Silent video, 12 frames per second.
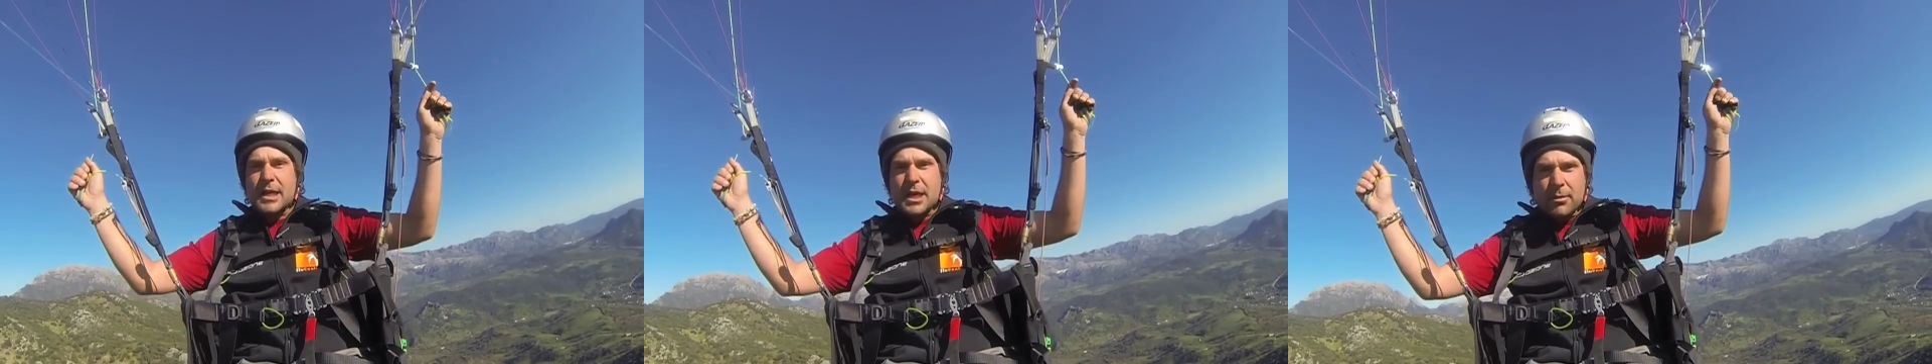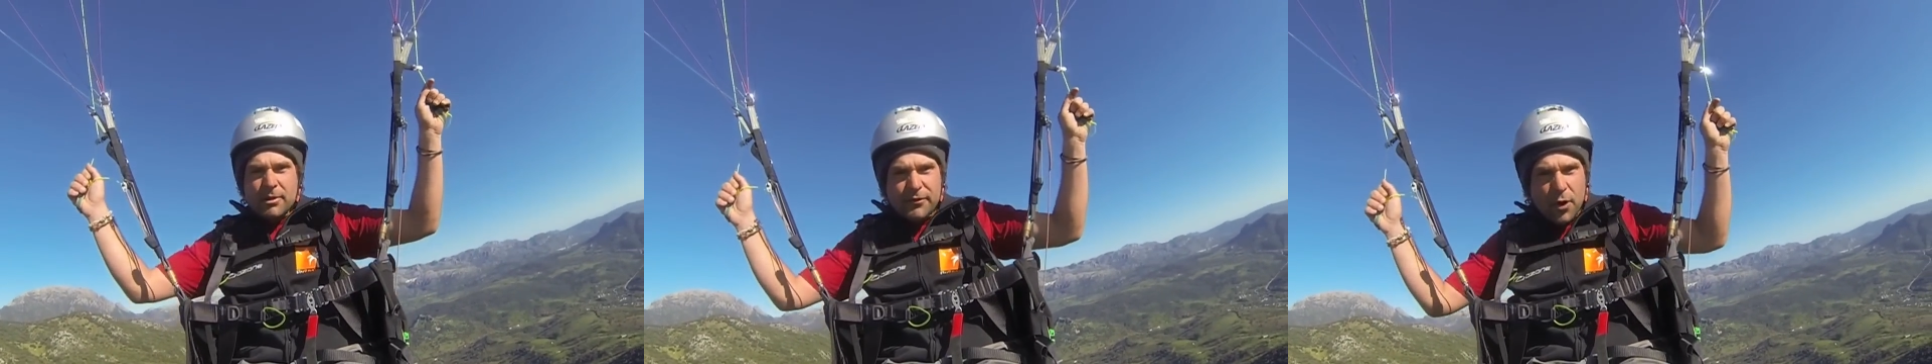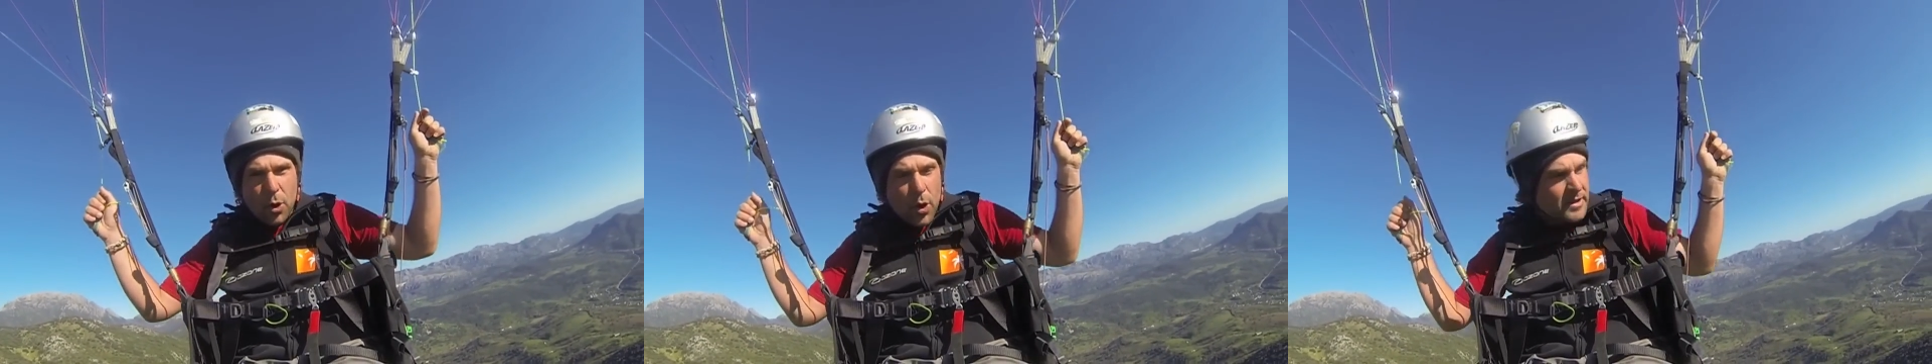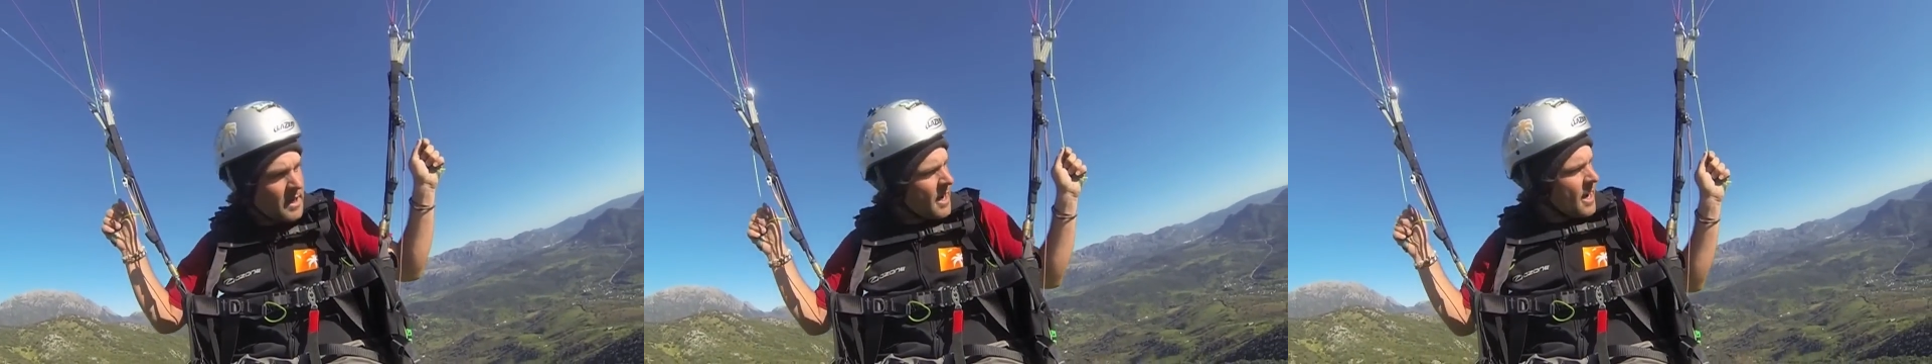it comes
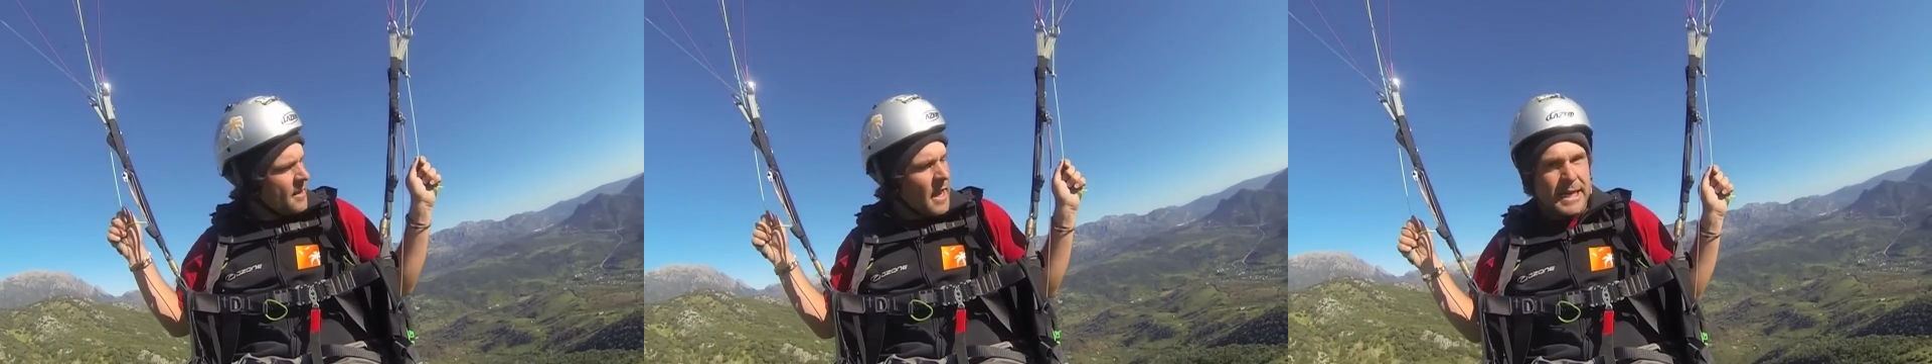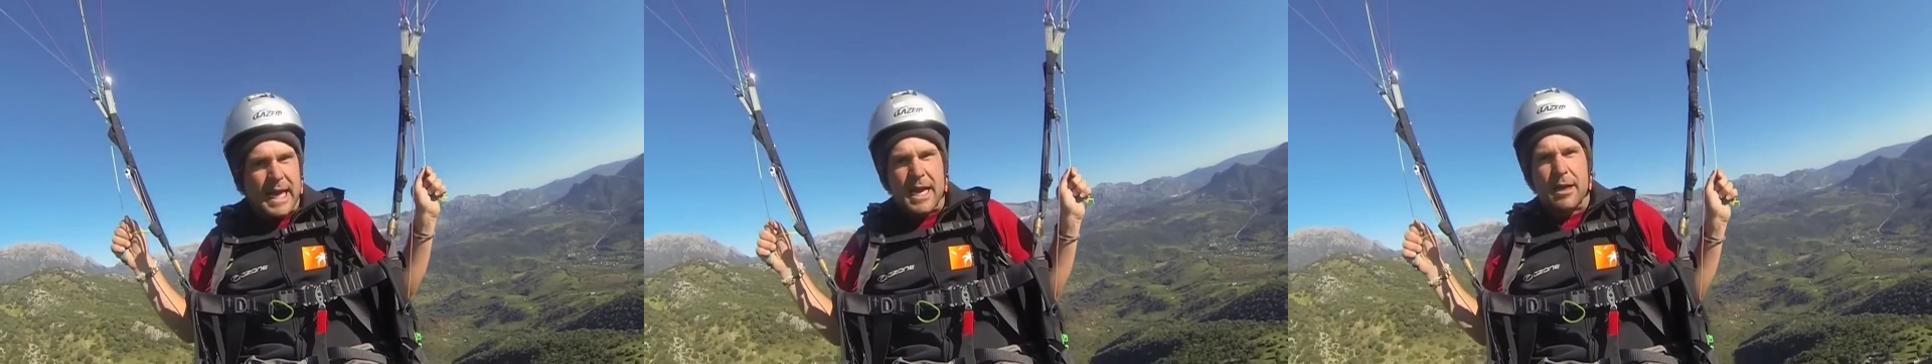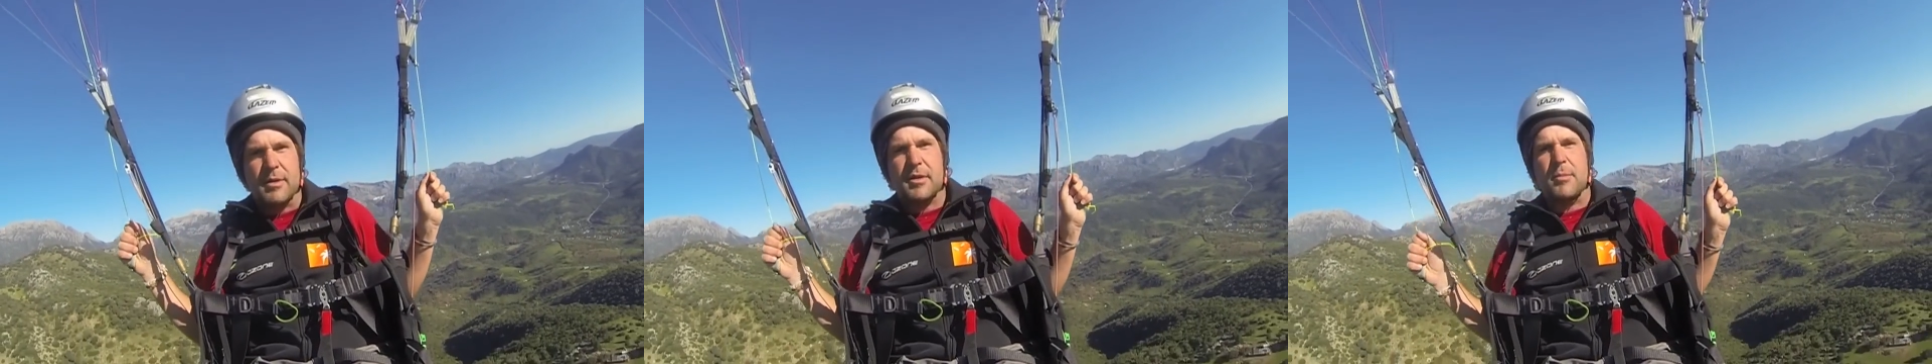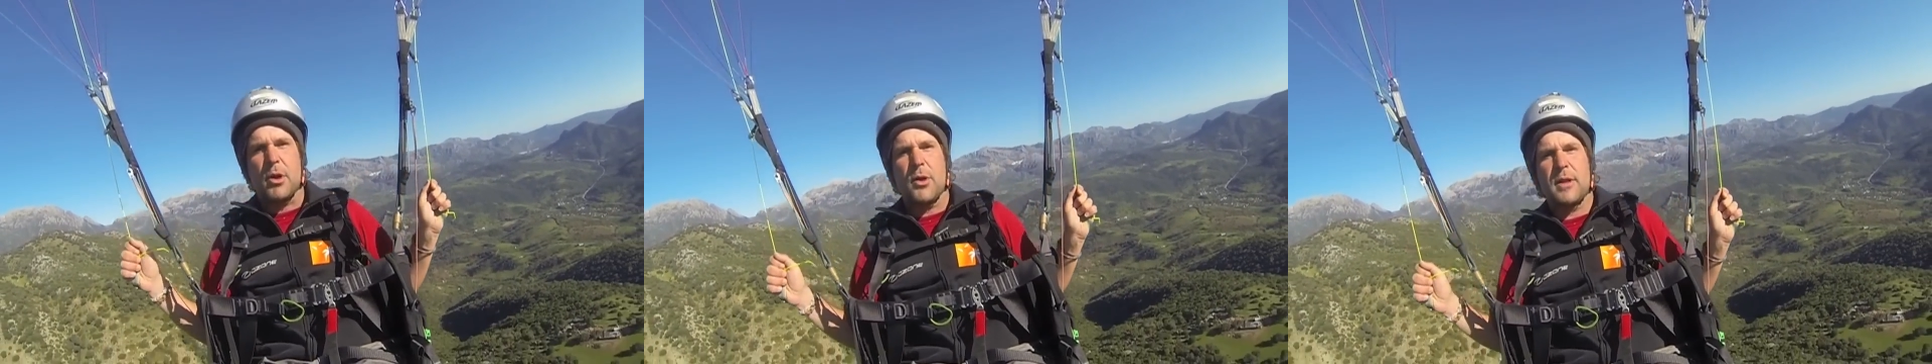forward. Then again, I'm
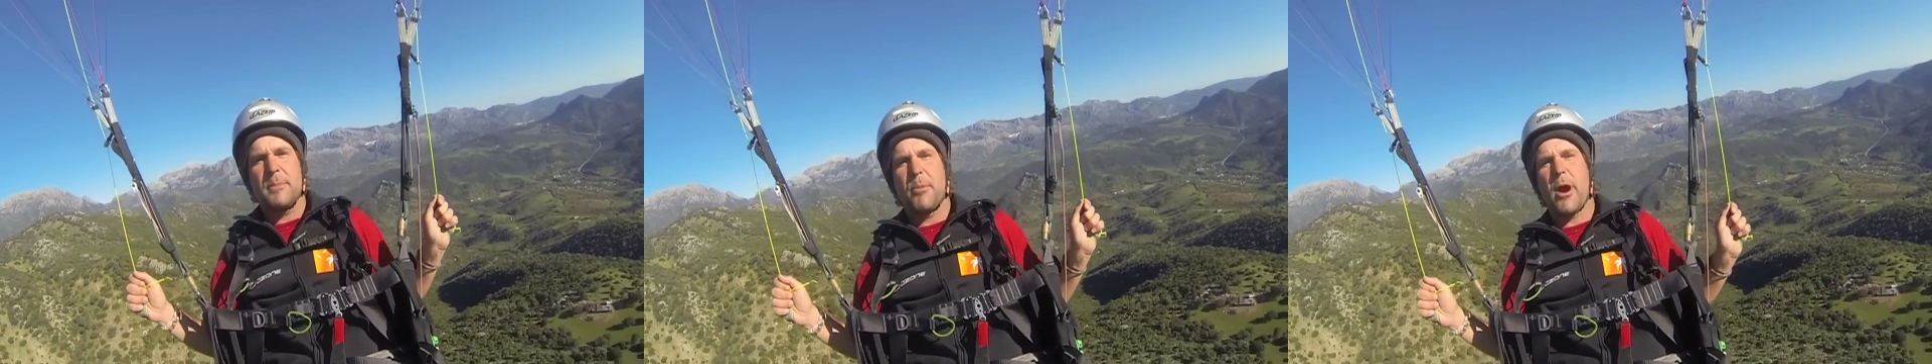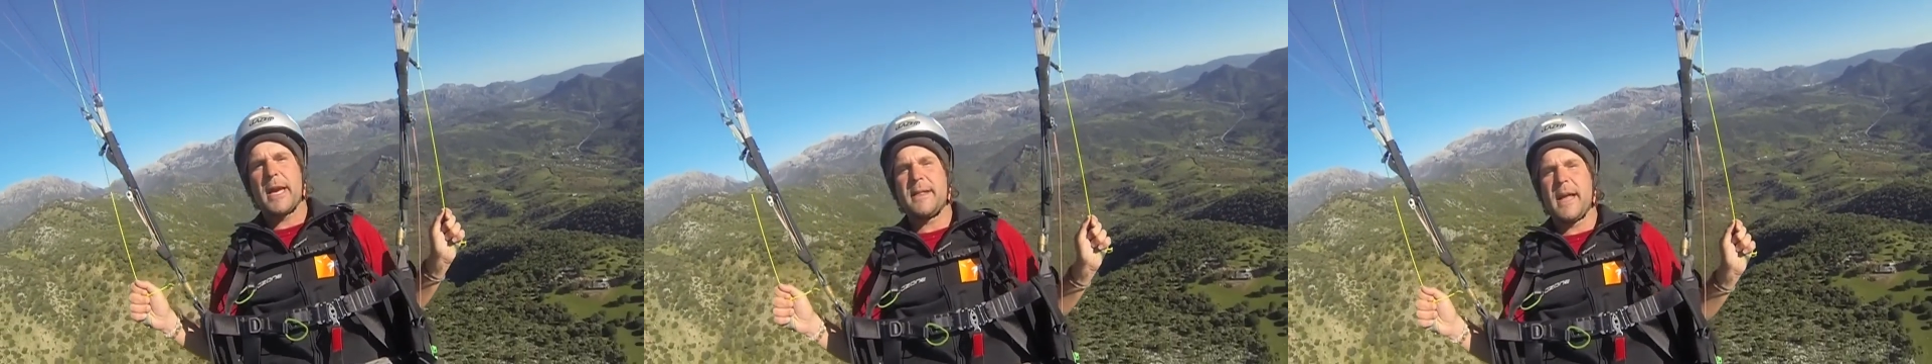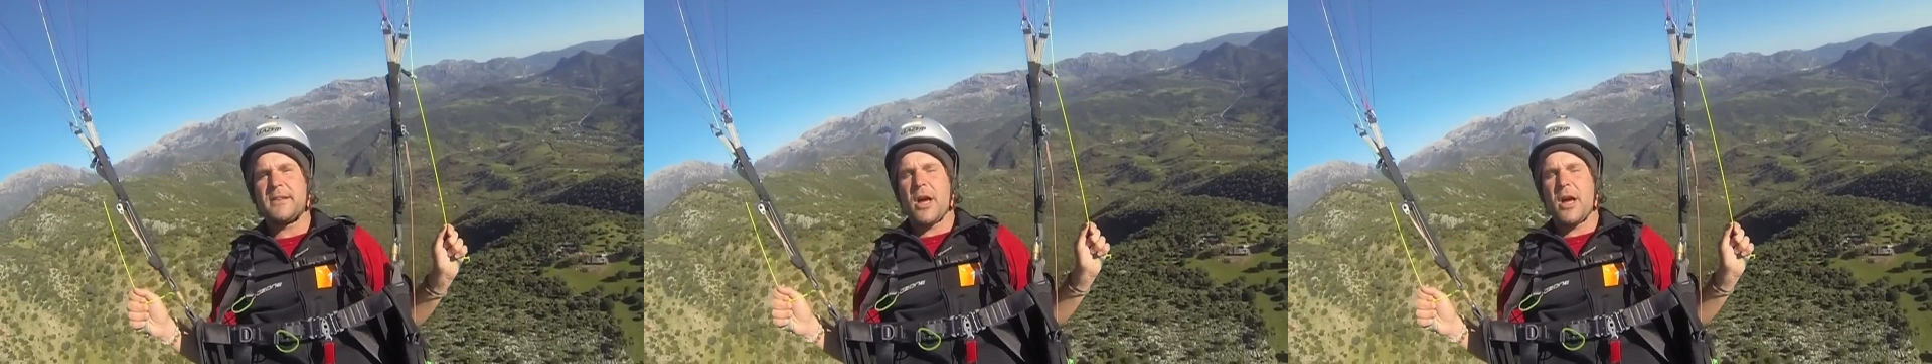smoothly braking that